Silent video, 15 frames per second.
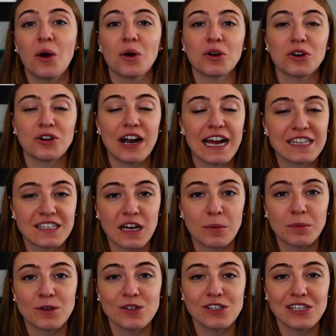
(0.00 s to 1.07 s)
or
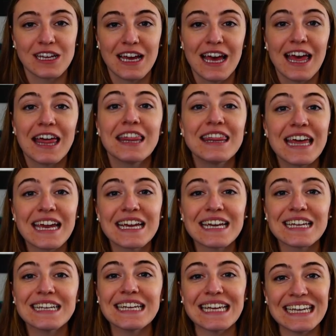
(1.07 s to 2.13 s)
grasshoppers. They
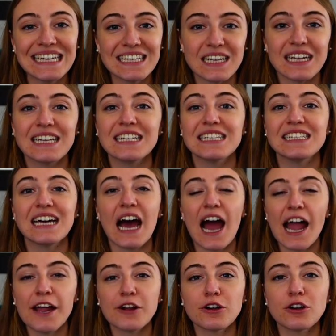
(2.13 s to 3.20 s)
can eat an
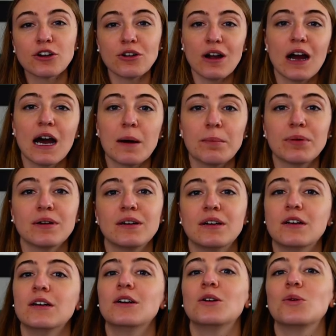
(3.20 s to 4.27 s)
entire crop,
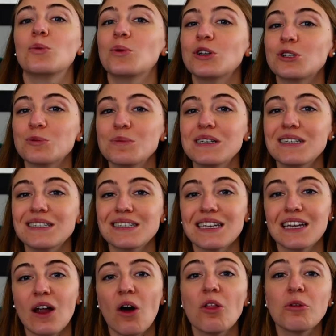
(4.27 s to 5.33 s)
which means
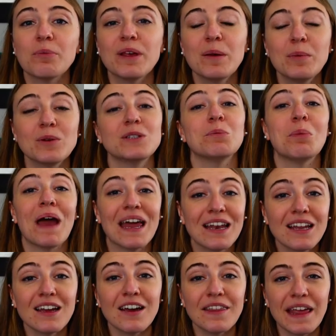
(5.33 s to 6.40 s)
that all the people
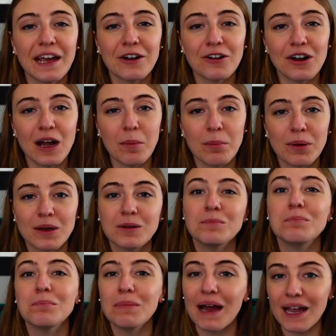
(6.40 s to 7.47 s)
depending on that crop
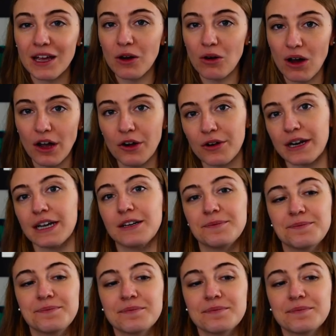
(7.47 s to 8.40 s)
might go hungry.